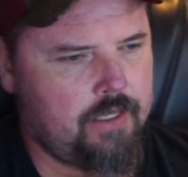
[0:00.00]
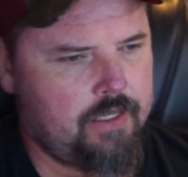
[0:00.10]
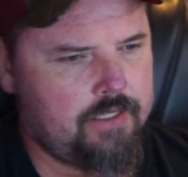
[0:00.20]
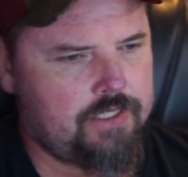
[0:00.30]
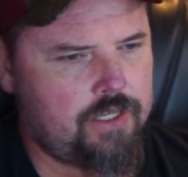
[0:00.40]

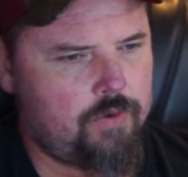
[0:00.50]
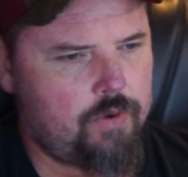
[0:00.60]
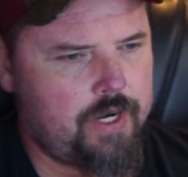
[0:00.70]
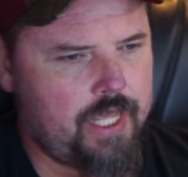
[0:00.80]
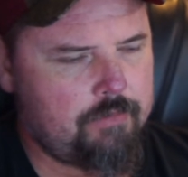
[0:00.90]
So we
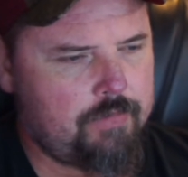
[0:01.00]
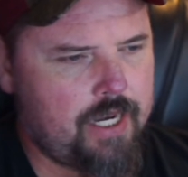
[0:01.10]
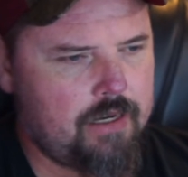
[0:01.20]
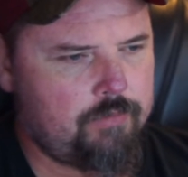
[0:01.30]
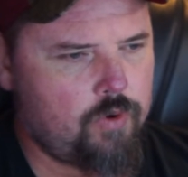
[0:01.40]
went ahead and made
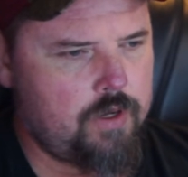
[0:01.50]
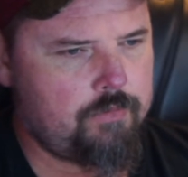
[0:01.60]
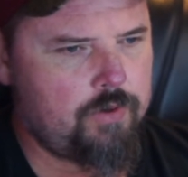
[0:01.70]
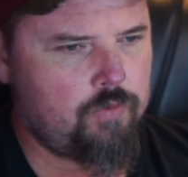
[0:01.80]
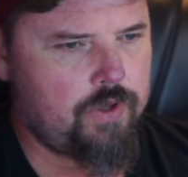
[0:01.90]
an
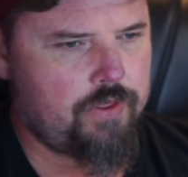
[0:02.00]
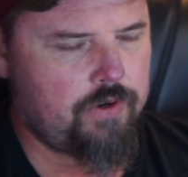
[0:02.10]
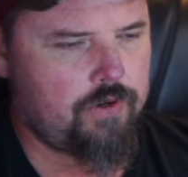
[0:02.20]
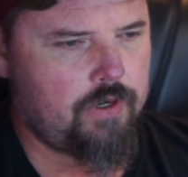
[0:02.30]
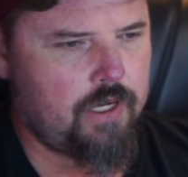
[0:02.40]
appointment with
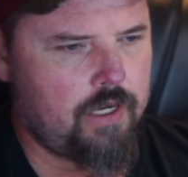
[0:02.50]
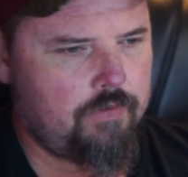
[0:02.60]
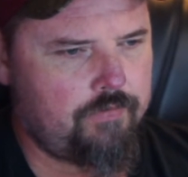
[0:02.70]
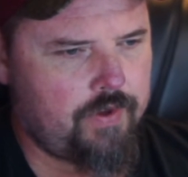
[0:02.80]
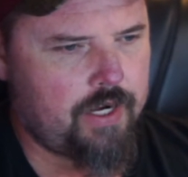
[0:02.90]
her
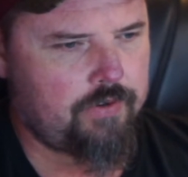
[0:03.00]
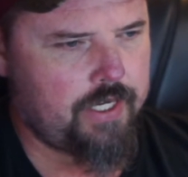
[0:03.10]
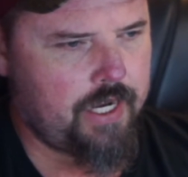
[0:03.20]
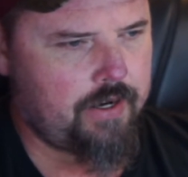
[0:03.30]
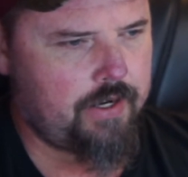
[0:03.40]

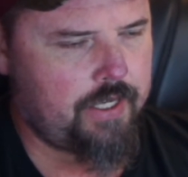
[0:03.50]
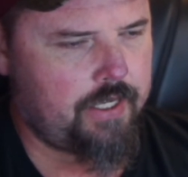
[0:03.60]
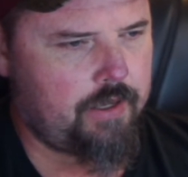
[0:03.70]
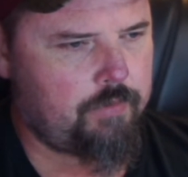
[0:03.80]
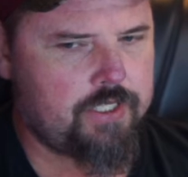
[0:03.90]

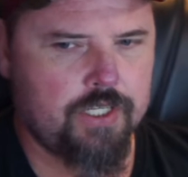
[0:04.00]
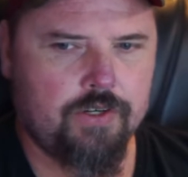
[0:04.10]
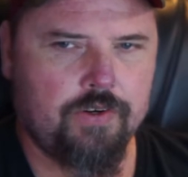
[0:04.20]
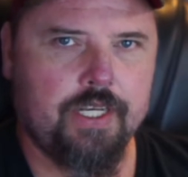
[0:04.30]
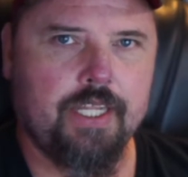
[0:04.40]
veterinarian, and we took
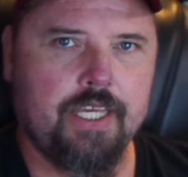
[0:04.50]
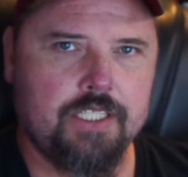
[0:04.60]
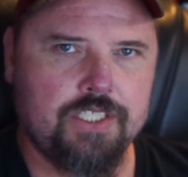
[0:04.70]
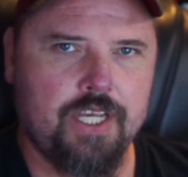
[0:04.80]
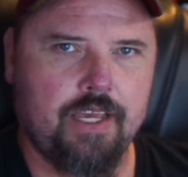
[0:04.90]
her in to get
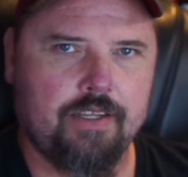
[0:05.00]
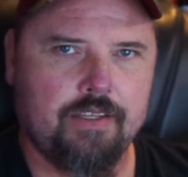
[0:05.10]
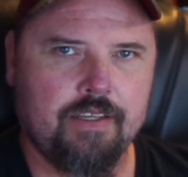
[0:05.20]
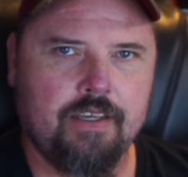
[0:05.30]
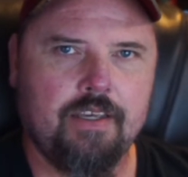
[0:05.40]
checked.
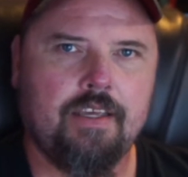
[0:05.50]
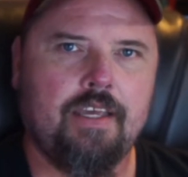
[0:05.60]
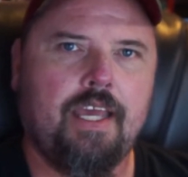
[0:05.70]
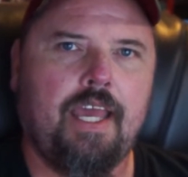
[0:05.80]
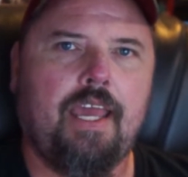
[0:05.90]

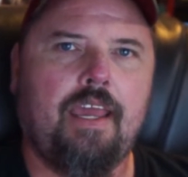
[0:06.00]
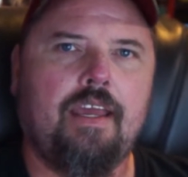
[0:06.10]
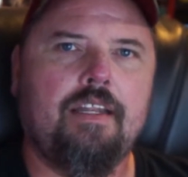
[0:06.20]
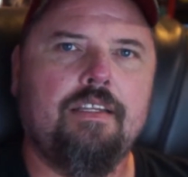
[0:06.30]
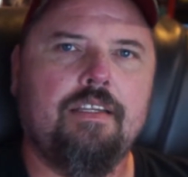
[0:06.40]

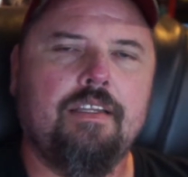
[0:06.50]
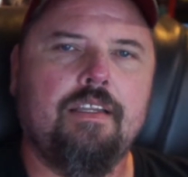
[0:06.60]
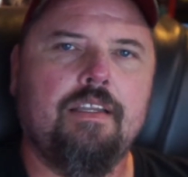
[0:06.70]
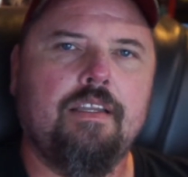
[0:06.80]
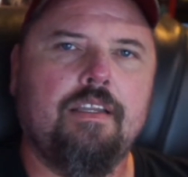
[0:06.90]
And
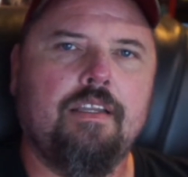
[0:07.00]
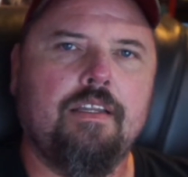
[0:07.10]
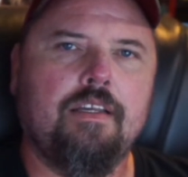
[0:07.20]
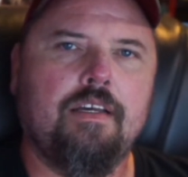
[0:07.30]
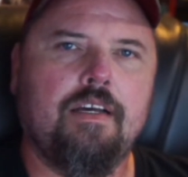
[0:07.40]

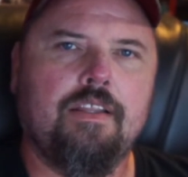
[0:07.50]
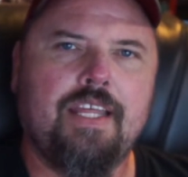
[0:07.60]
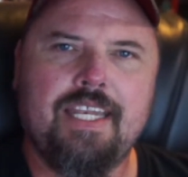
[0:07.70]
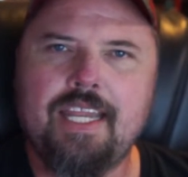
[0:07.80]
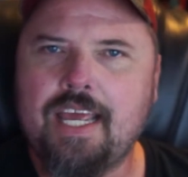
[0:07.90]

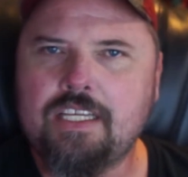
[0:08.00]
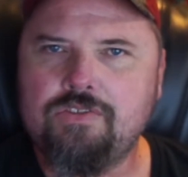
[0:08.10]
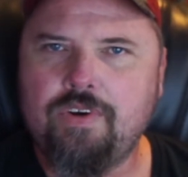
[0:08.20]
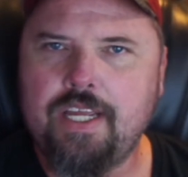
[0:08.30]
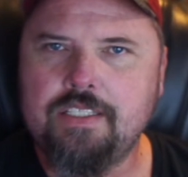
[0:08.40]
they did
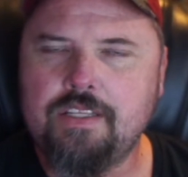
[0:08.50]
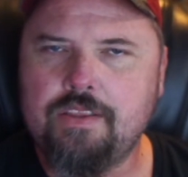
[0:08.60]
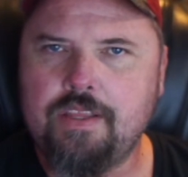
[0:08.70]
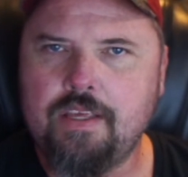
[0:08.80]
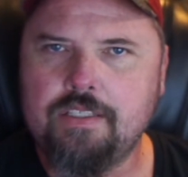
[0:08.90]
x-rays
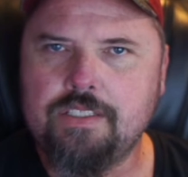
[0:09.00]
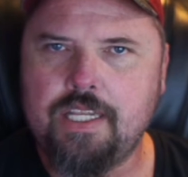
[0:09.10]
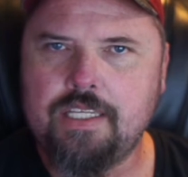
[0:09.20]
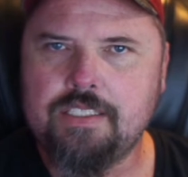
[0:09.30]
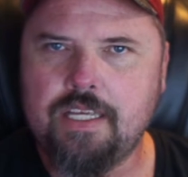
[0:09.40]
and things, and
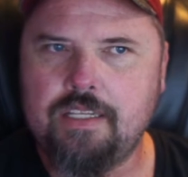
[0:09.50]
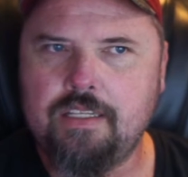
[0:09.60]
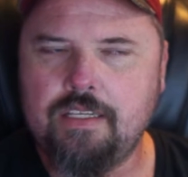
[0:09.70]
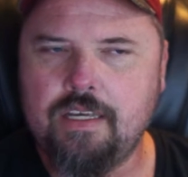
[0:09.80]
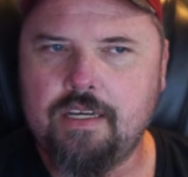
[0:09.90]
they
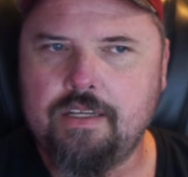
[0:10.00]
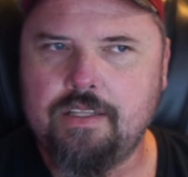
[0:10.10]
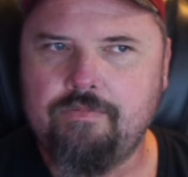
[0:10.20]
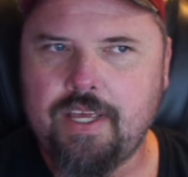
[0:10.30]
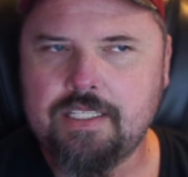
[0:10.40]
said,
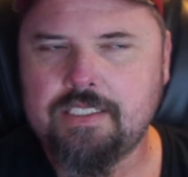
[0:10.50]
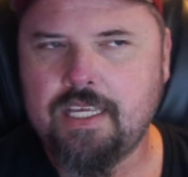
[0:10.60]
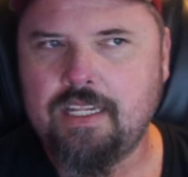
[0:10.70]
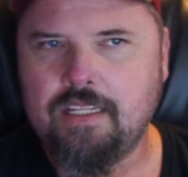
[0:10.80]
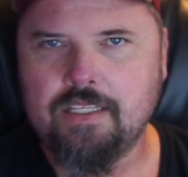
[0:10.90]
the vet
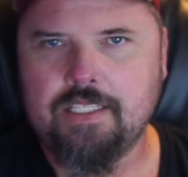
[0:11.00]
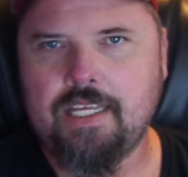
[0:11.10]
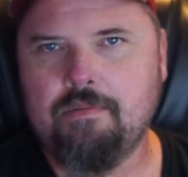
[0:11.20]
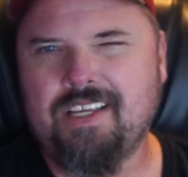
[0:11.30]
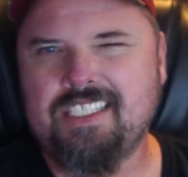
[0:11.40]
said it looked to
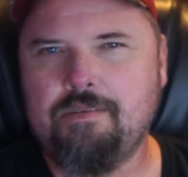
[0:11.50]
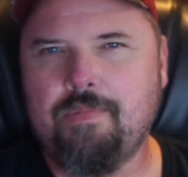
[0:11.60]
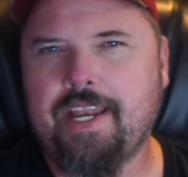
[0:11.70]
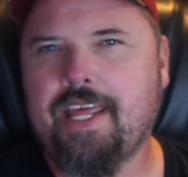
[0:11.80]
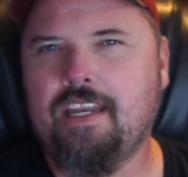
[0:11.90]
him like she
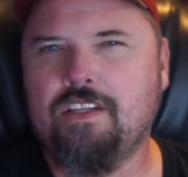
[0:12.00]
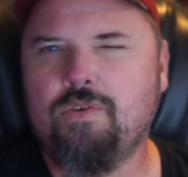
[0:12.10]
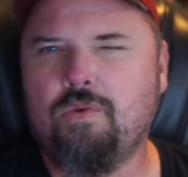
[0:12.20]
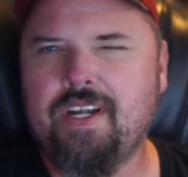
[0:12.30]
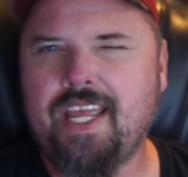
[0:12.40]
might have had a
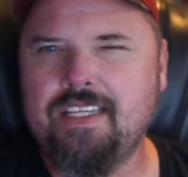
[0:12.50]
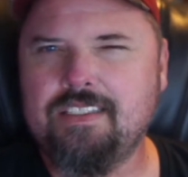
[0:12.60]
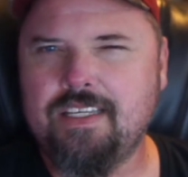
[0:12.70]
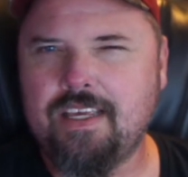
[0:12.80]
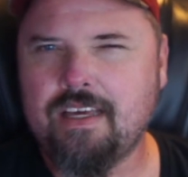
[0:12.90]
torn
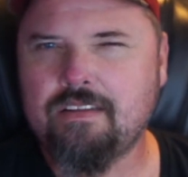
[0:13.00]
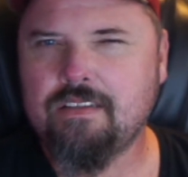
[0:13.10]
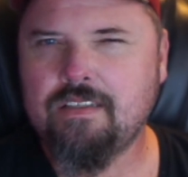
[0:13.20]
ACL.